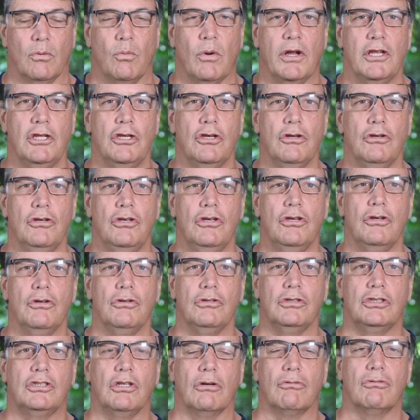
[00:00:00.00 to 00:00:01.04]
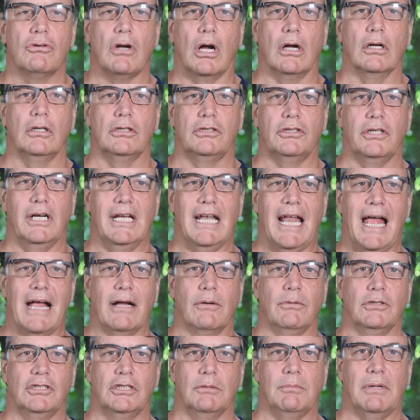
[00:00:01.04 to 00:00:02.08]
when you use derogatory
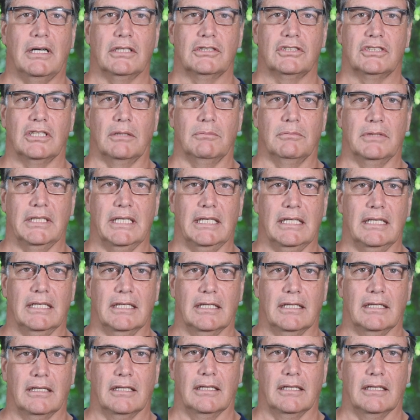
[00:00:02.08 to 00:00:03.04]
language about somebody,